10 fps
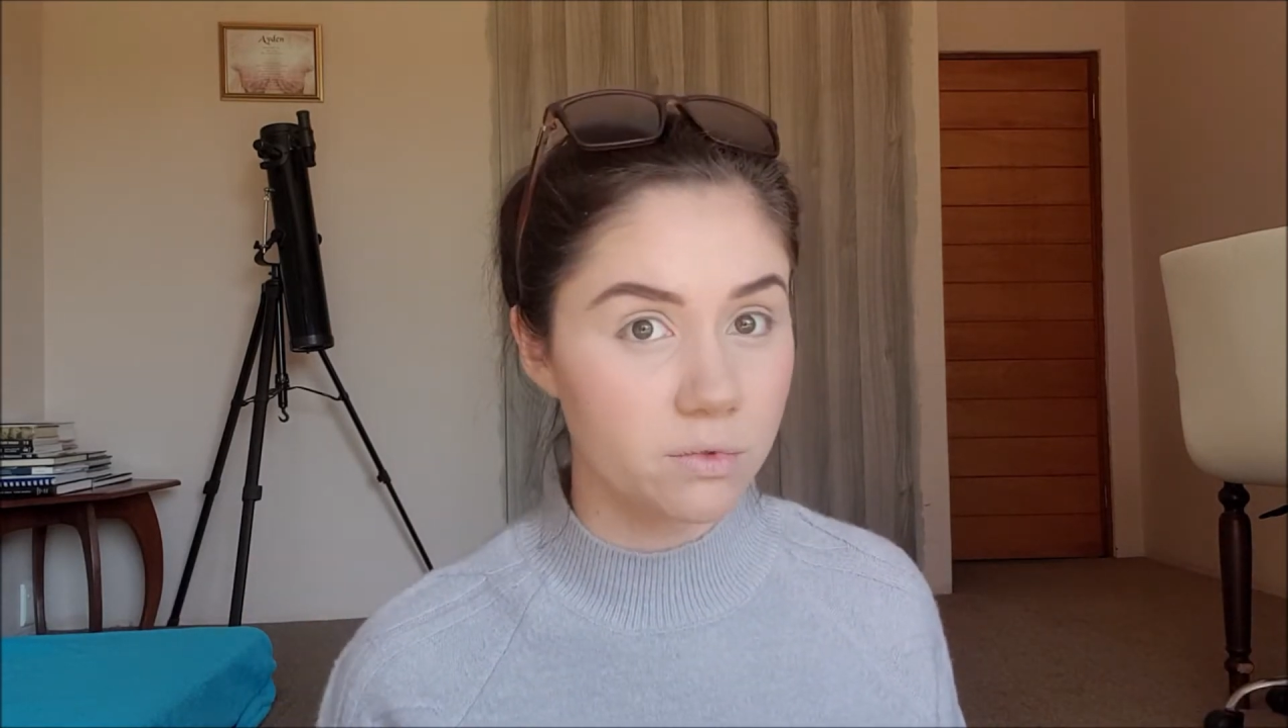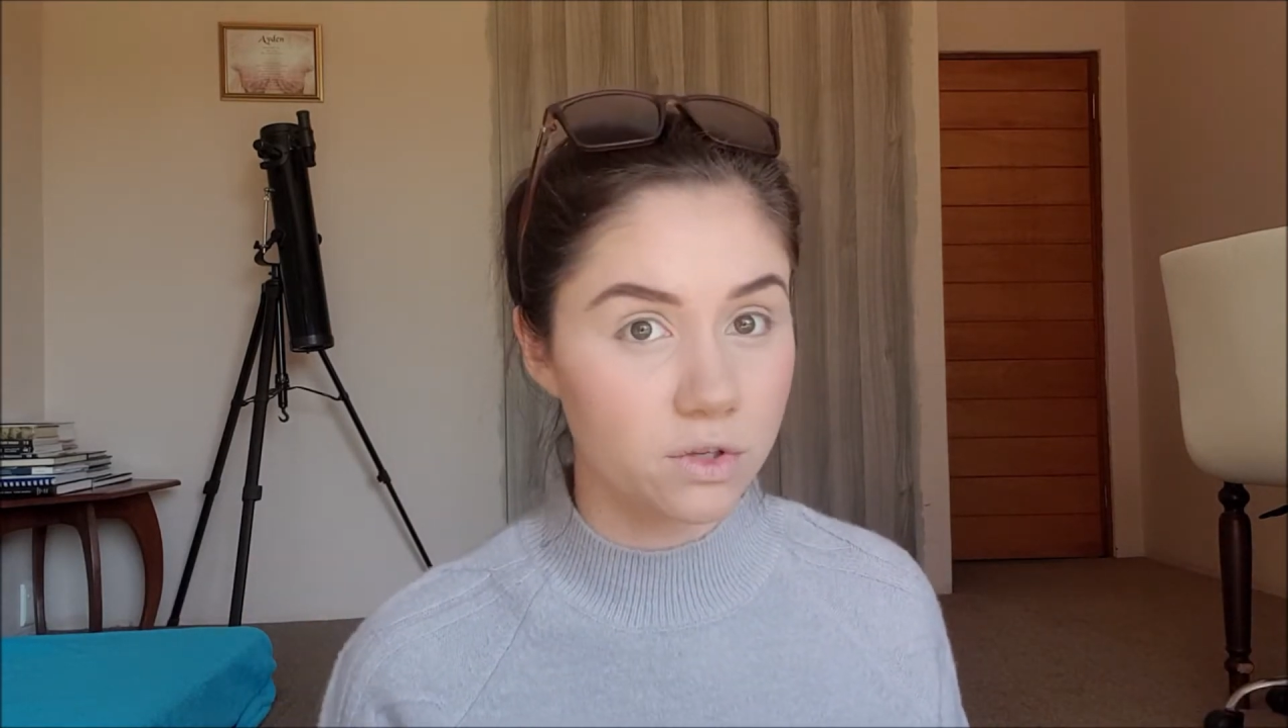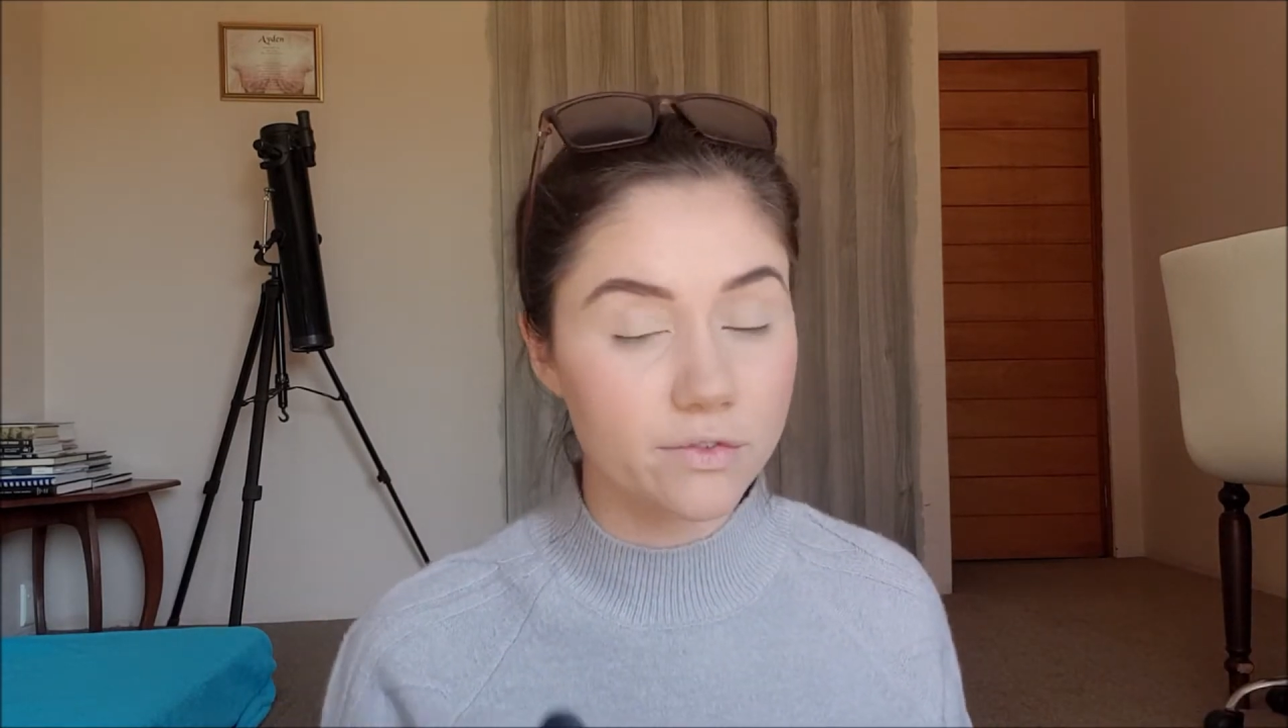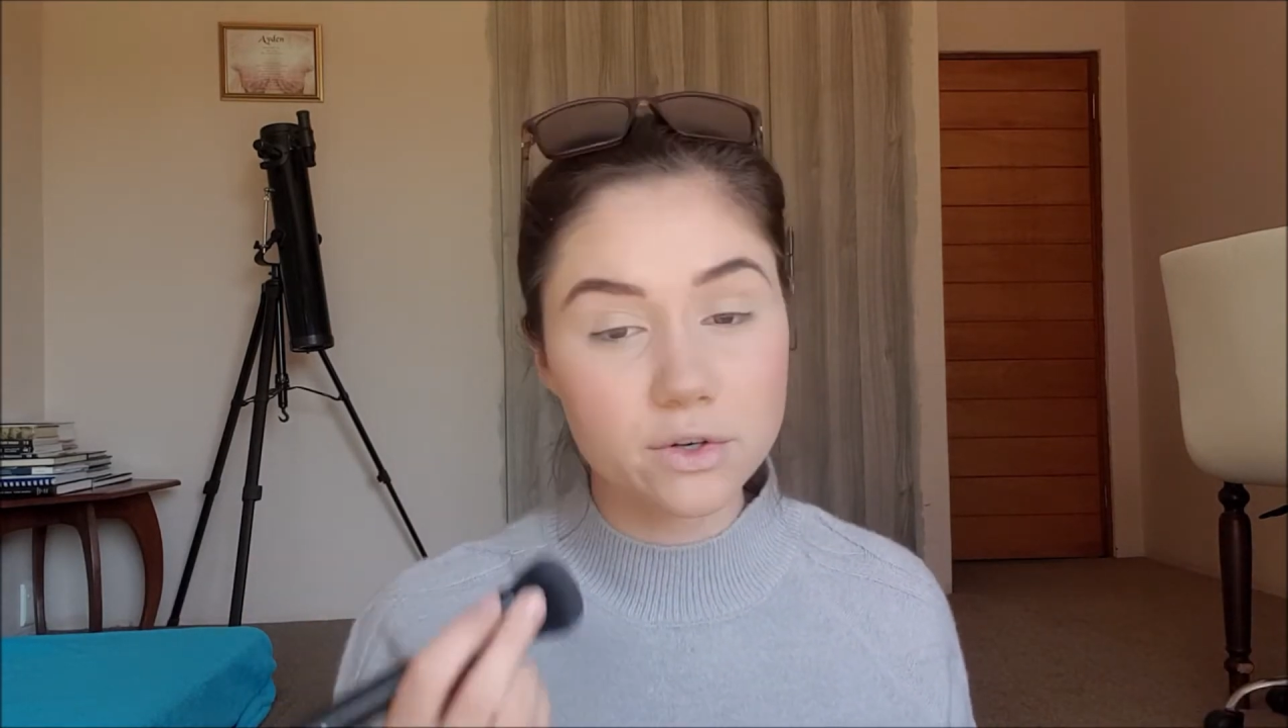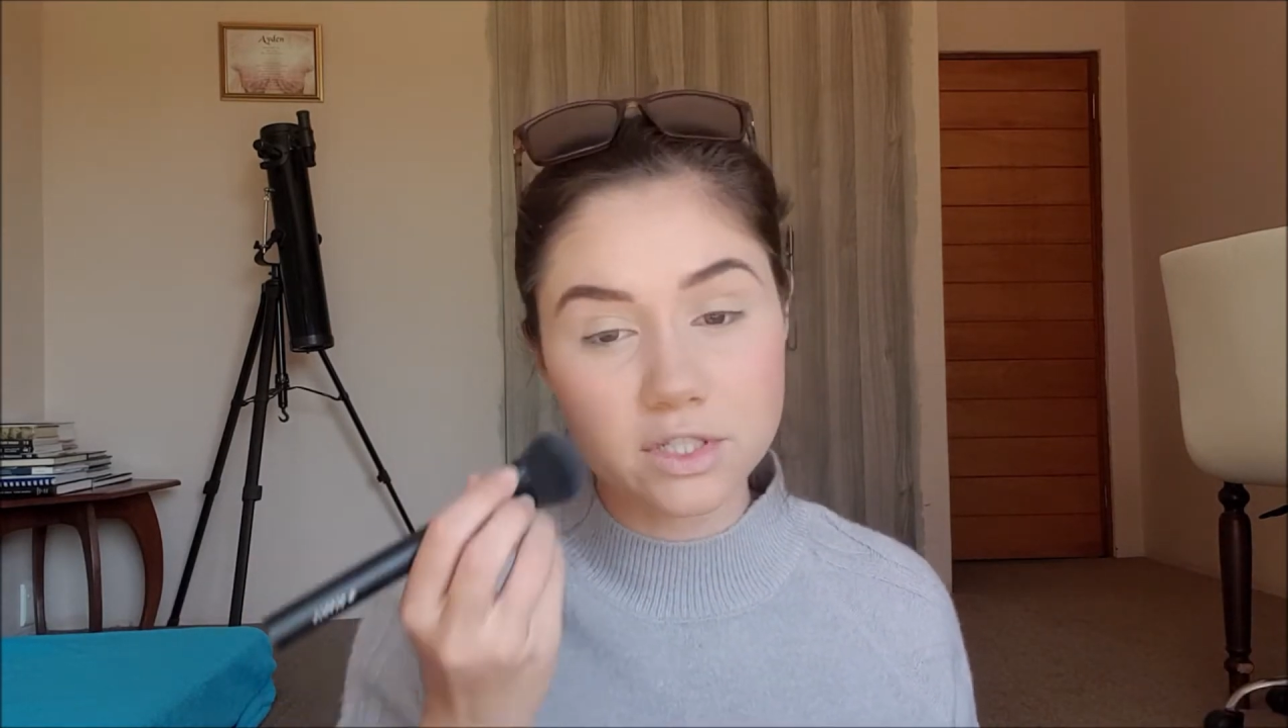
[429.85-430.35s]

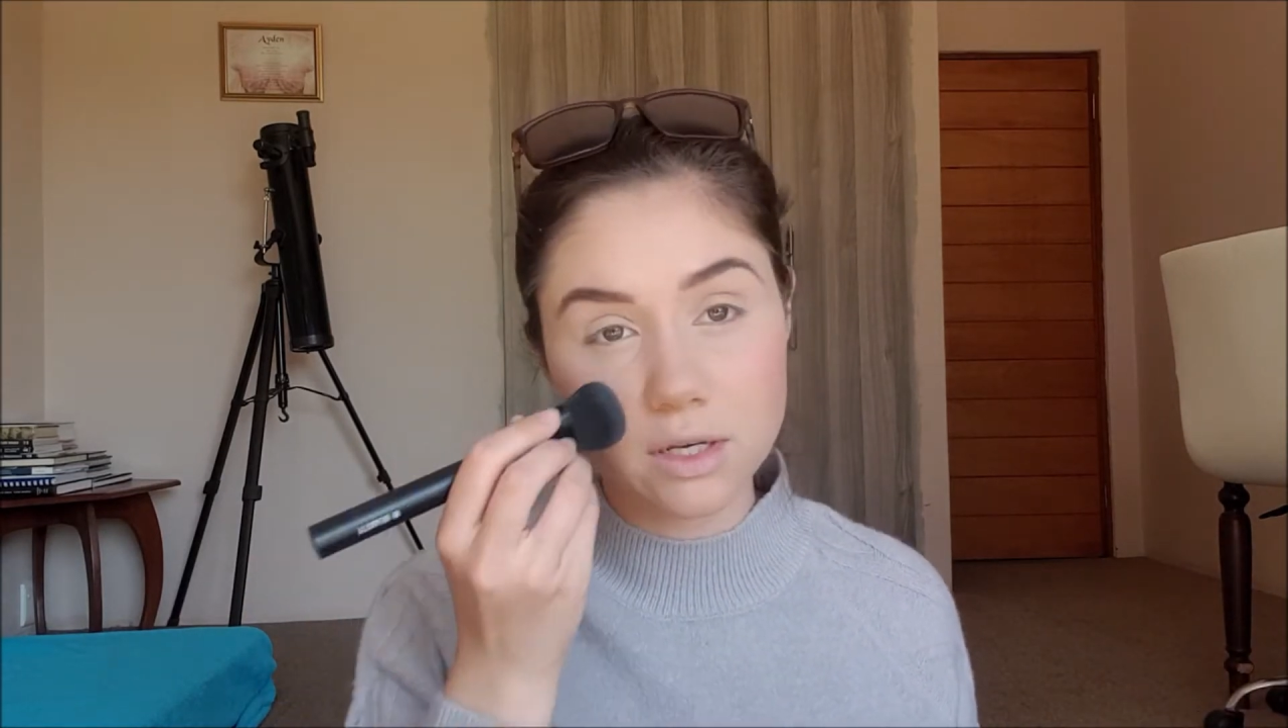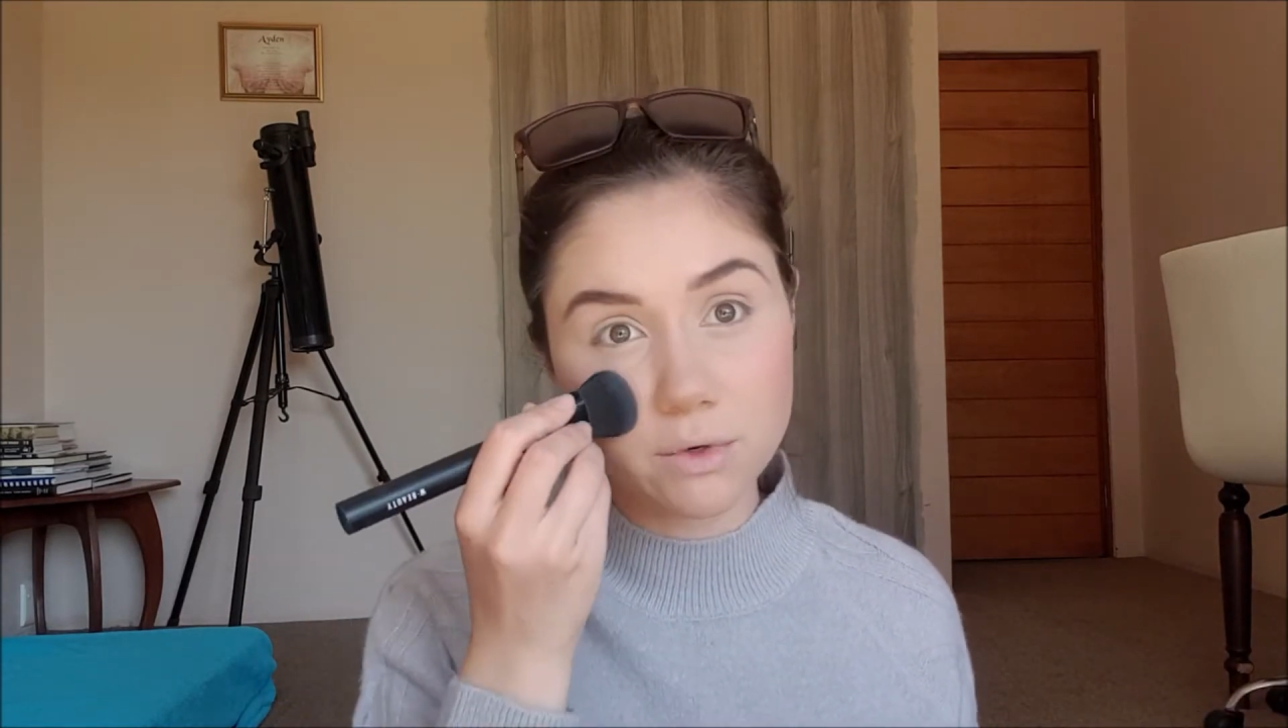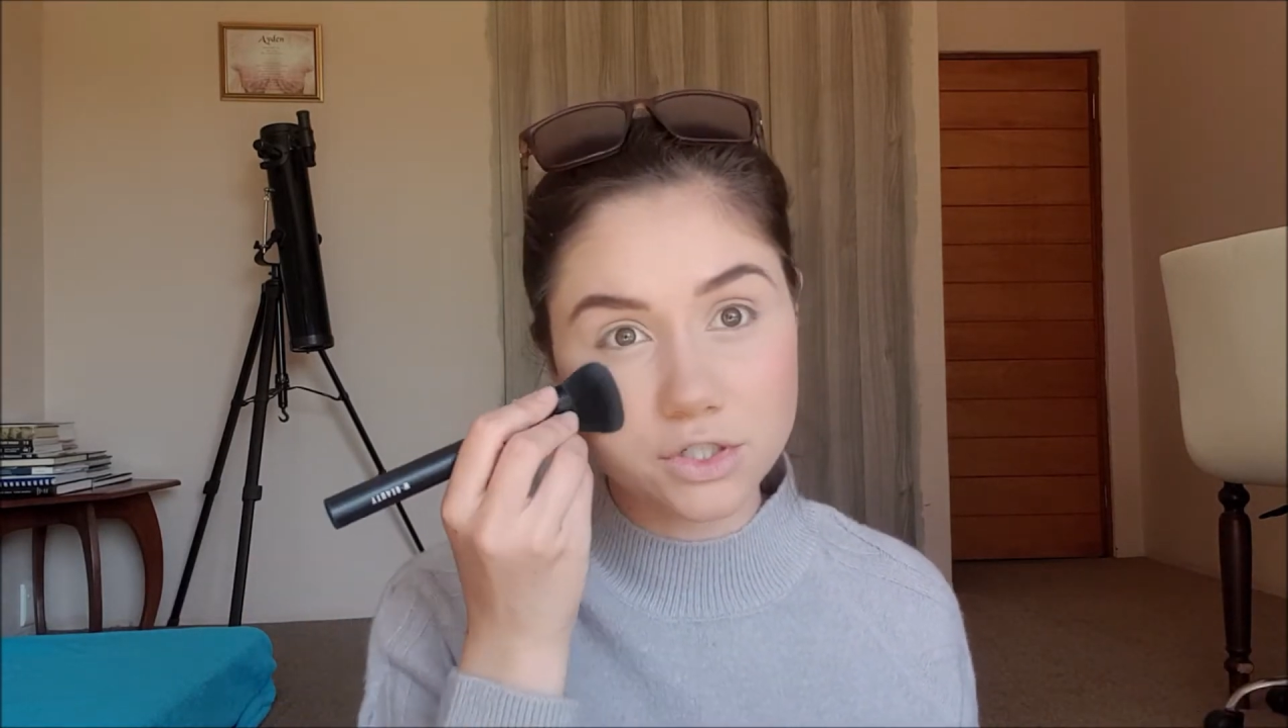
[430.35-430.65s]
university where